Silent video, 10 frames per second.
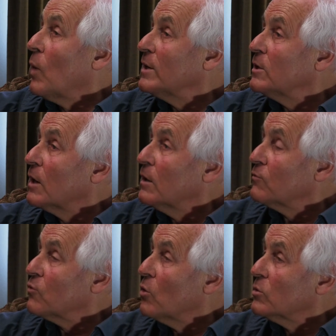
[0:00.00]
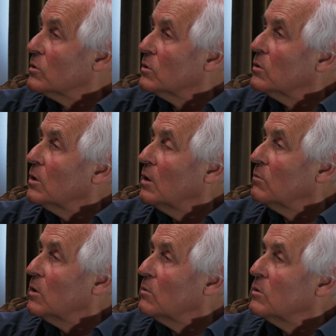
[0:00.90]
quantitative growth
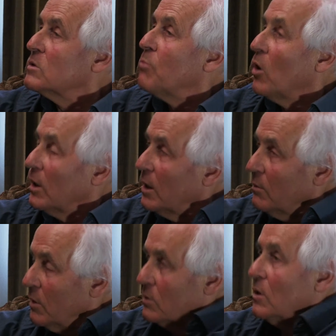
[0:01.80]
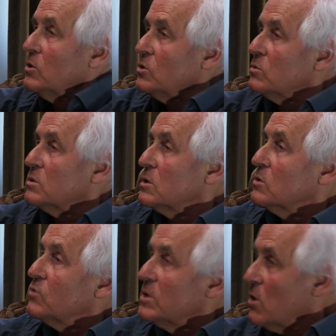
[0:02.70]
in
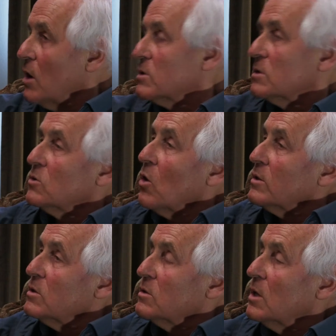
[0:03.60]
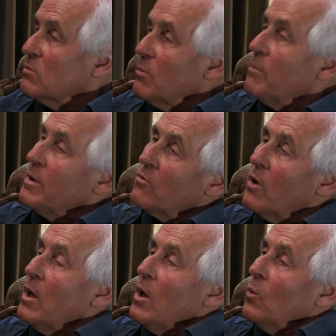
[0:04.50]
using resources and all these things. Maybe
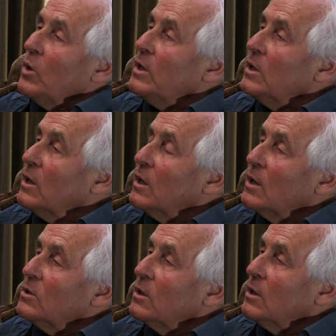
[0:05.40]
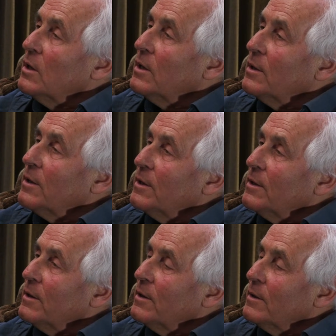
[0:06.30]
we need a
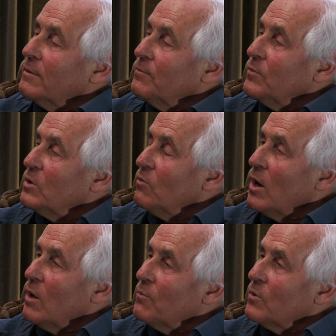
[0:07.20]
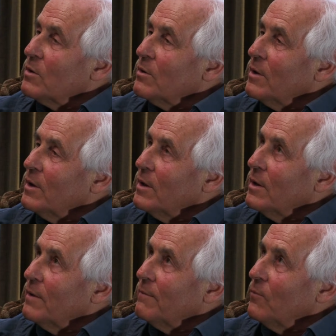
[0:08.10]
developed
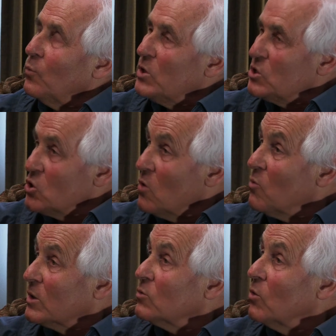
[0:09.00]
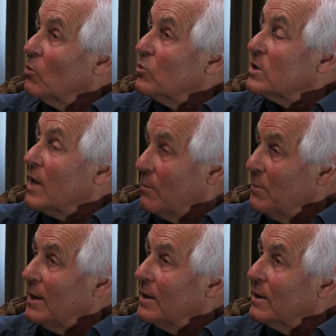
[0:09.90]
vision of what growth can mean.